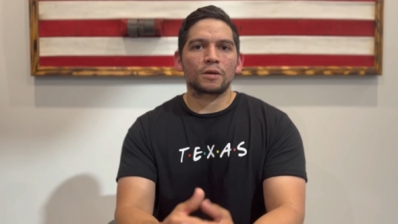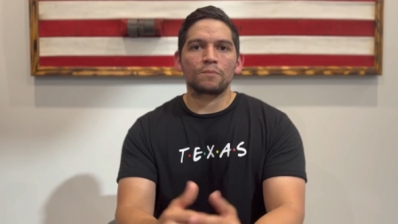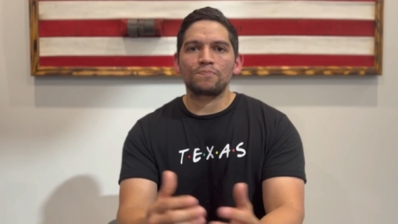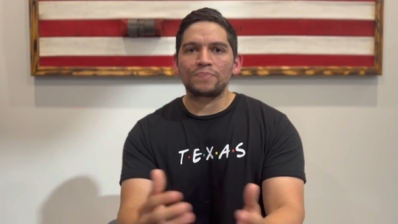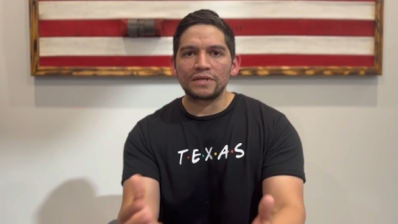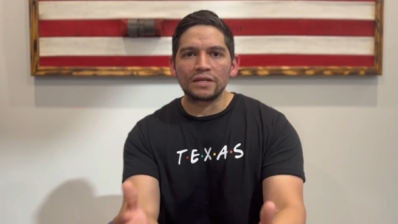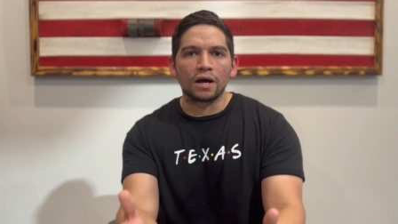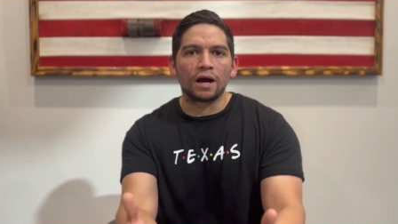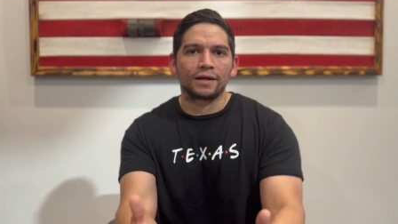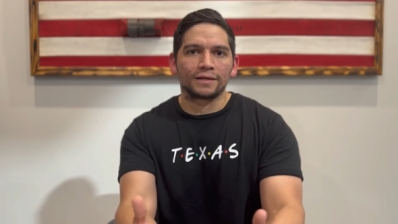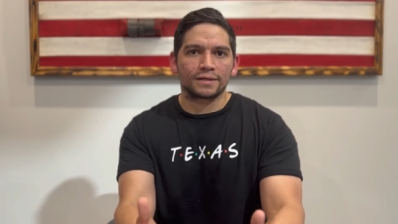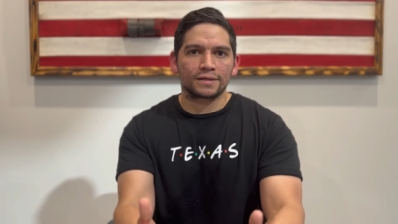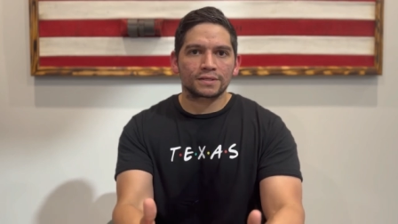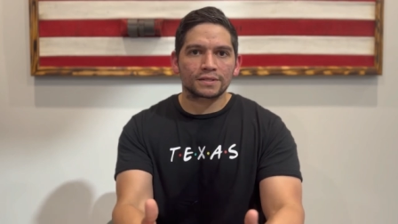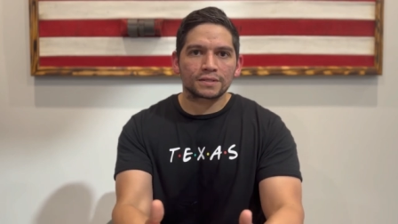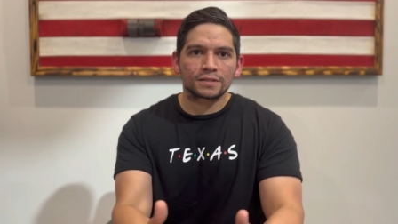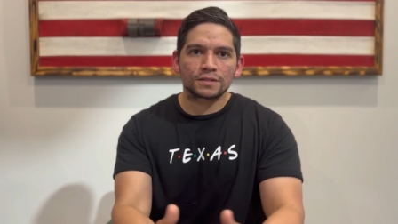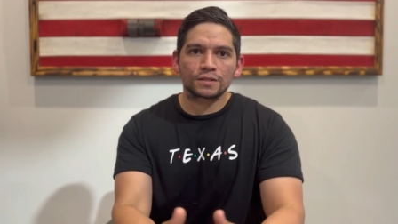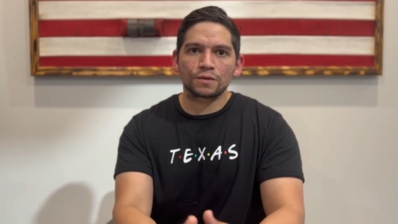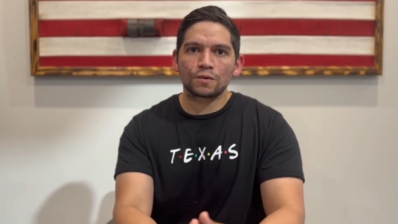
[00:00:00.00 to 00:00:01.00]
Be
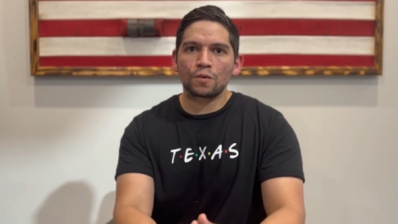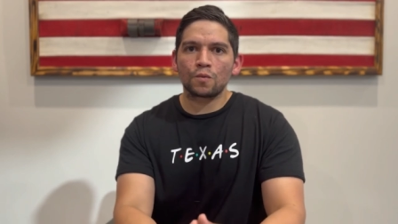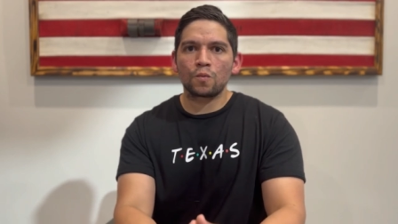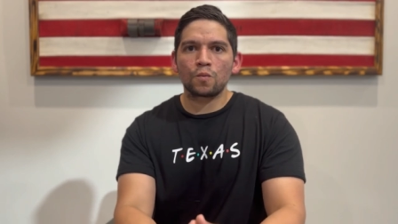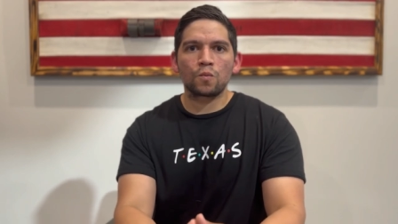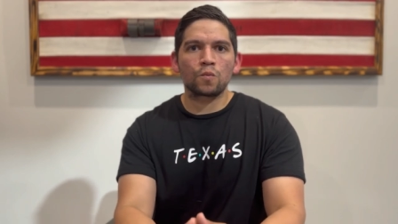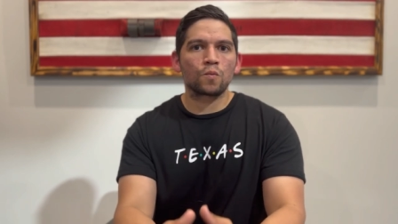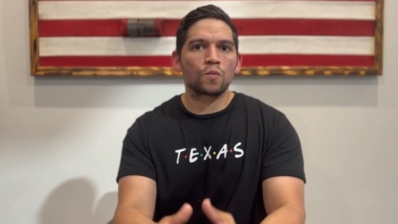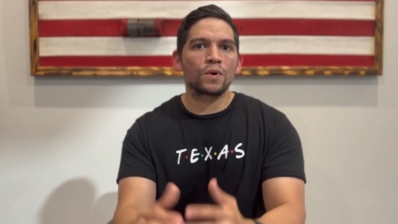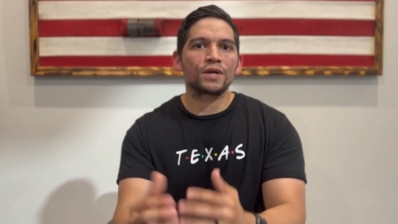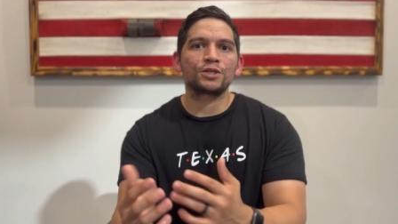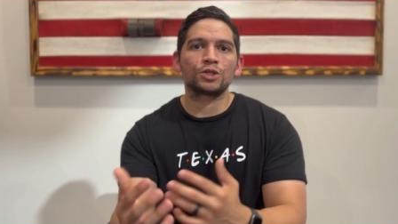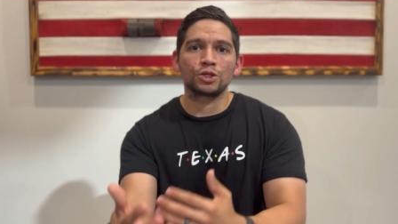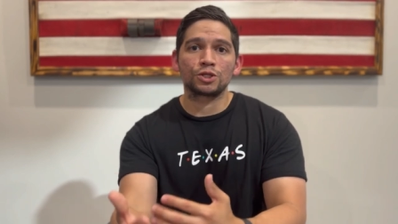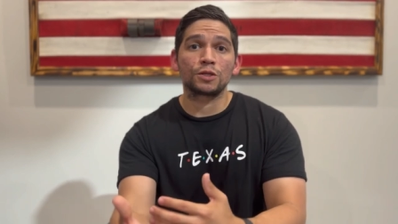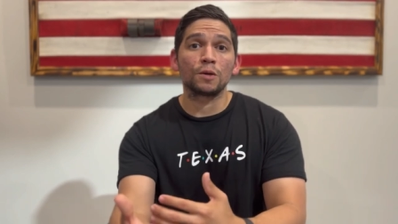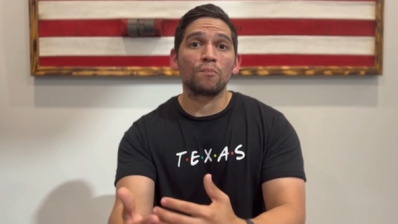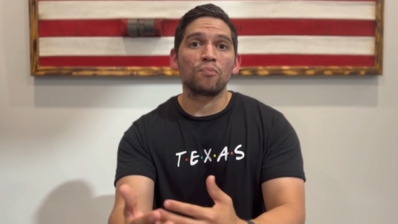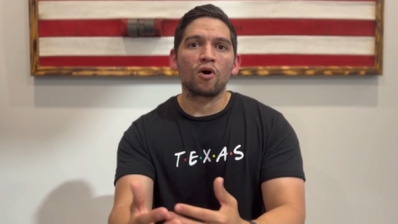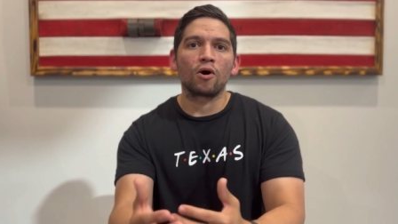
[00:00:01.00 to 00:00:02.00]
honest, which is
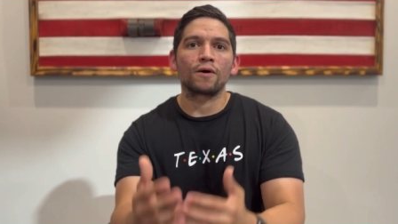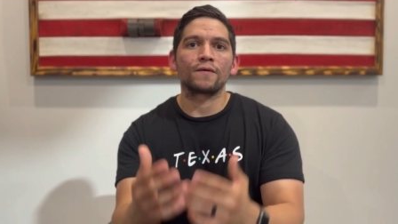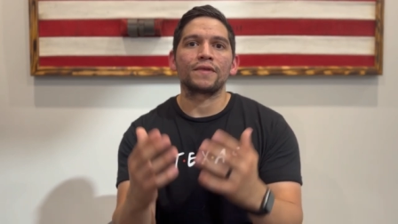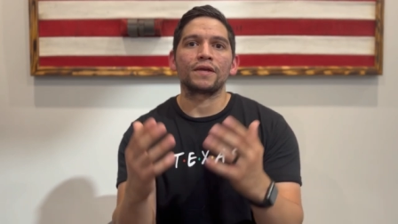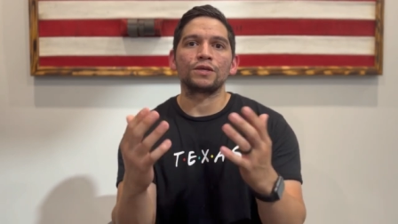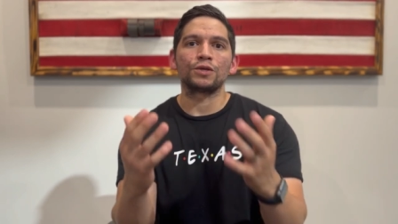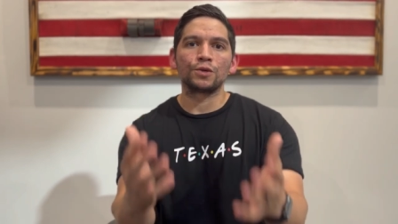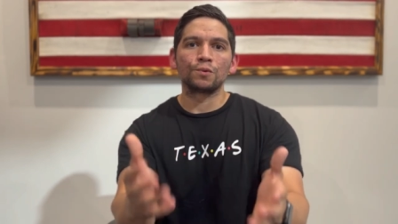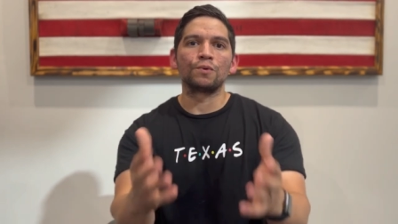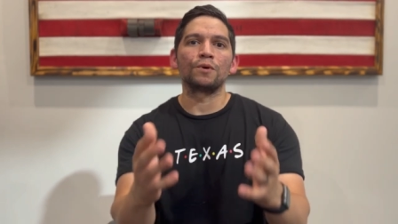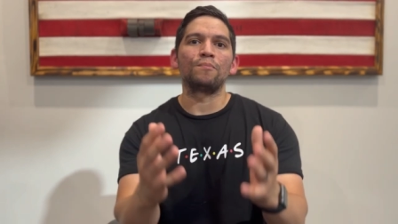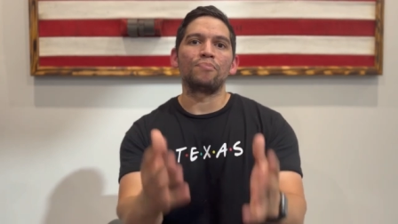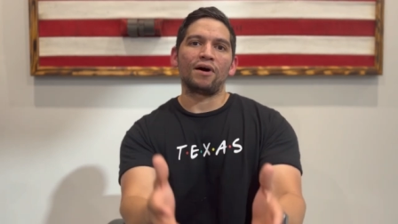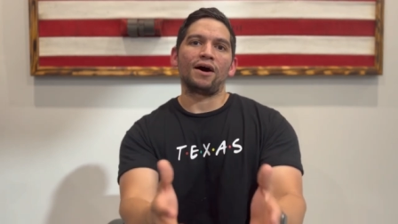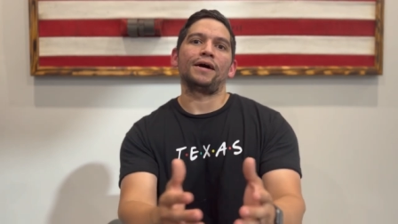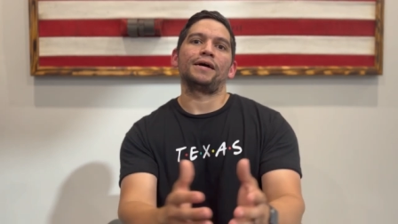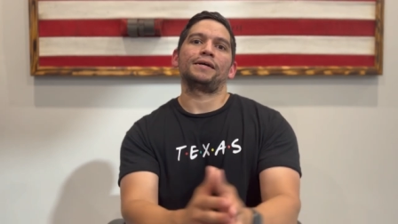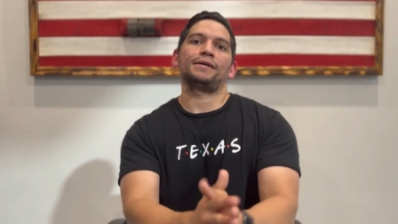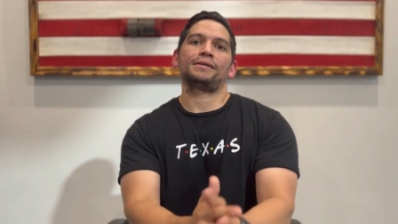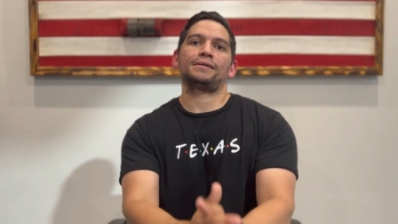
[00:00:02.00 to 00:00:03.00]
the bar that you would
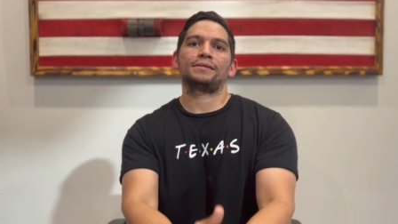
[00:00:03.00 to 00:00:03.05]
buy?